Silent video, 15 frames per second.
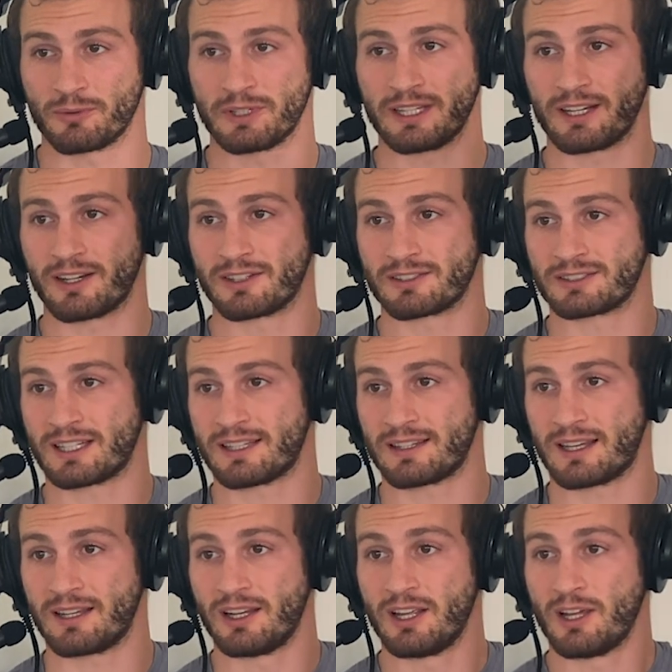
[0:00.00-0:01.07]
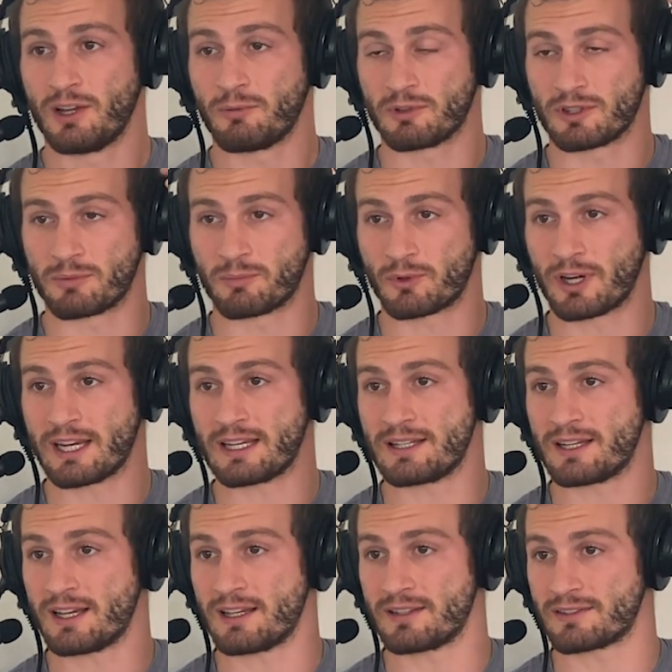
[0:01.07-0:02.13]
we need to understand that what the brain
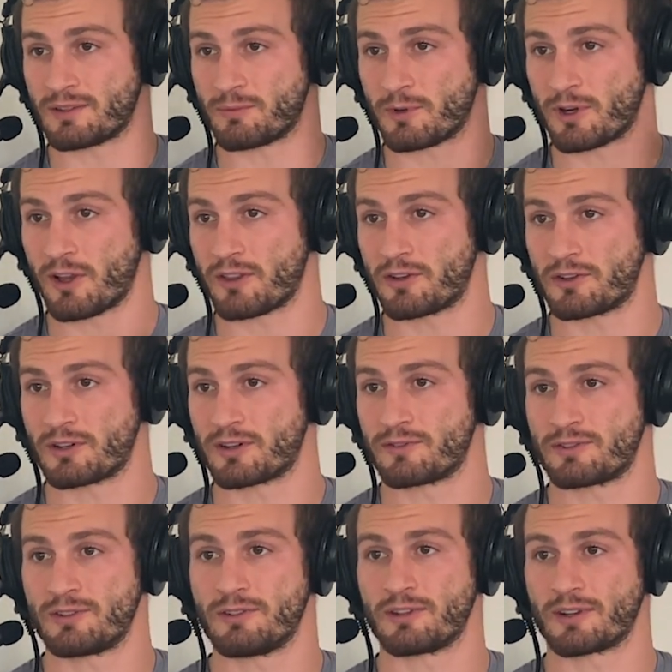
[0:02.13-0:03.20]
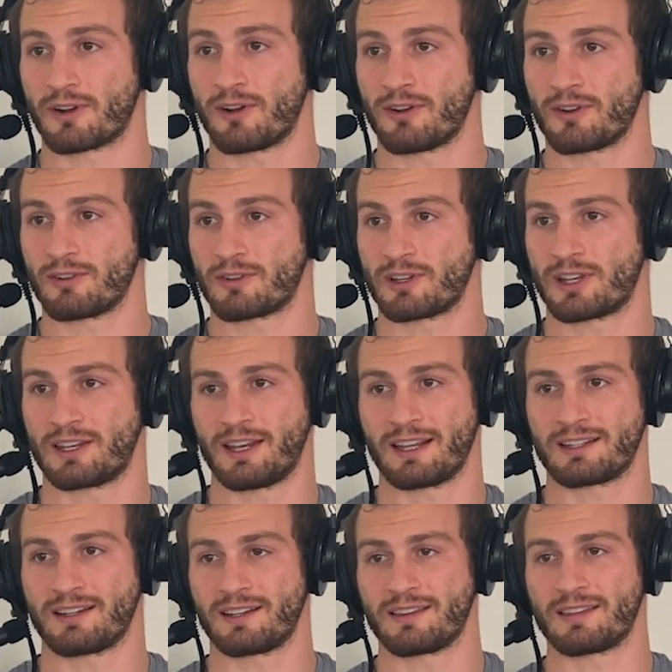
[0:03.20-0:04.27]
does and what all the nerves do they're all
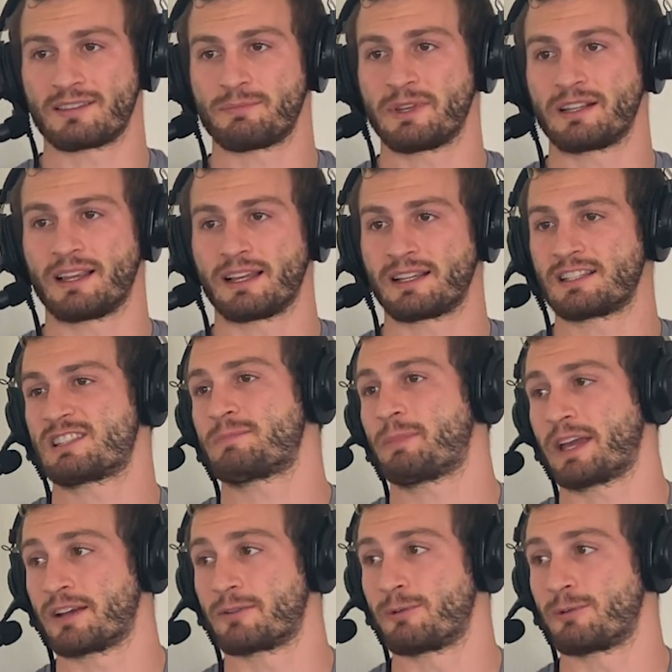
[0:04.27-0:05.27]
connected in this big like spider